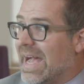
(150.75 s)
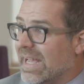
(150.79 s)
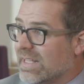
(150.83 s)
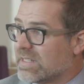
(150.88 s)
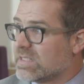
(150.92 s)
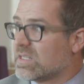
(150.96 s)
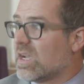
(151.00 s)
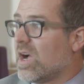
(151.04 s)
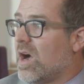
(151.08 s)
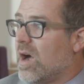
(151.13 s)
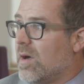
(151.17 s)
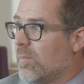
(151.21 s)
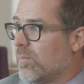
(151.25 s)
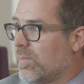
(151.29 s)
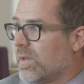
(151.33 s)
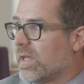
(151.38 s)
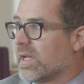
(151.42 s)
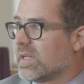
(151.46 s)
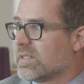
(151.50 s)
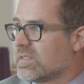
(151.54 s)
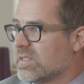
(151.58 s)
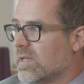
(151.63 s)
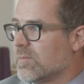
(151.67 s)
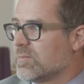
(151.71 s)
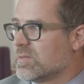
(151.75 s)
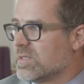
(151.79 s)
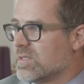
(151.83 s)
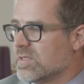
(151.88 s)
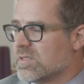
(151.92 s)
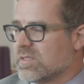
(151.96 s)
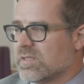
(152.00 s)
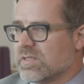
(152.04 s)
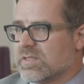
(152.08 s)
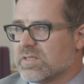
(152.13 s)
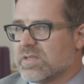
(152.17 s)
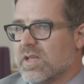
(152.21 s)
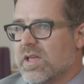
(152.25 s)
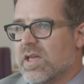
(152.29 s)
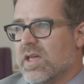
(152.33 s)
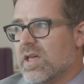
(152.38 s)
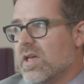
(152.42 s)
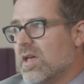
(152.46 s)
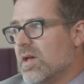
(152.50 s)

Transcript: as complex substances.